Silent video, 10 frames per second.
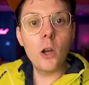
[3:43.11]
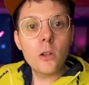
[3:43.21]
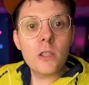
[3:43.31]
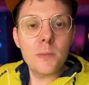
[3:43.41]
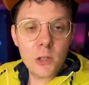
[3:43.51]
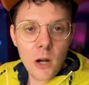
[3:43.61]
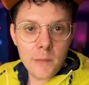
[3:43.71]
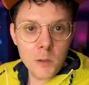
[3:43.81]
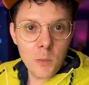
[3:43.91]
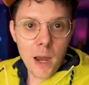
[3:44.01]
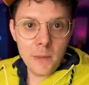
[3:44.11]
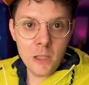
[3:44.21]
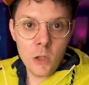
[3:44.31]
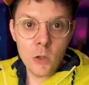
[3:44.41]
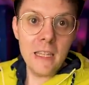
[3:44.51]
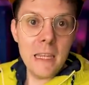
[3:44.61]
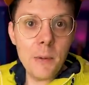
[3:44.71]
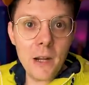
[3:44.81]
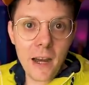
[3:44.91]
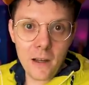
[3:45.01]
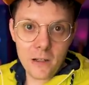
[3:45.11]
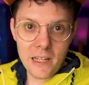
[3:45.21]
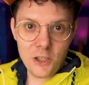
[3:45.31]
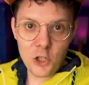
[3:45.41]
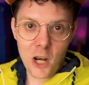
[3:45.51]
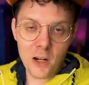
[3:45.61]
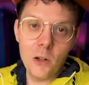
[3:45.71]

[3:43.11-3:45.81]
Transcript: Go subscribe to Bobby Duke. Keep an eye on his channel.